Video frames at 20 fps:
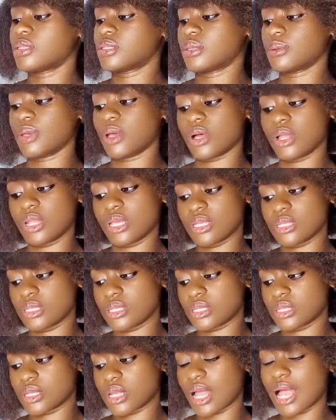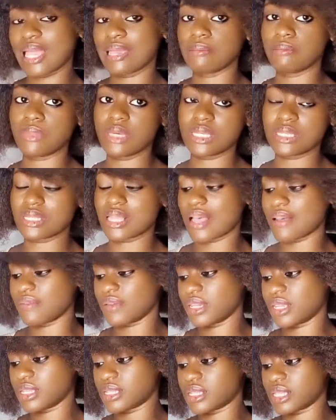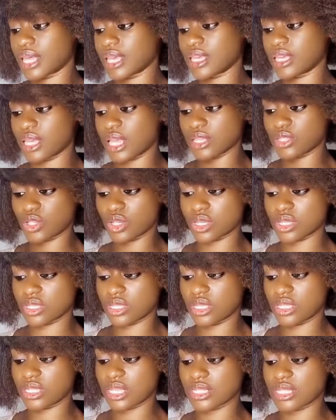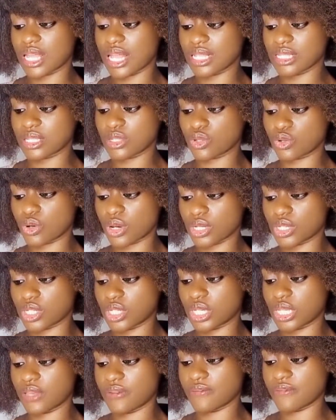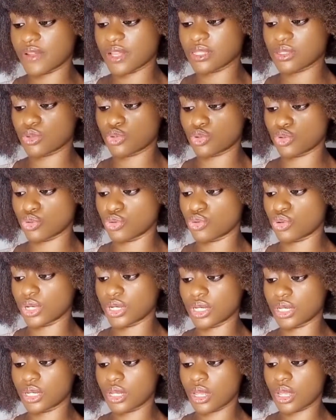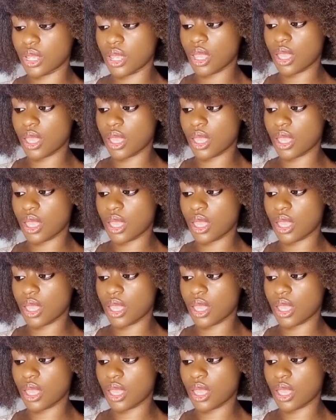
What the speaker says: To be honest, I miss having it. Like, as you can see, it says anti-scratching, infants, children,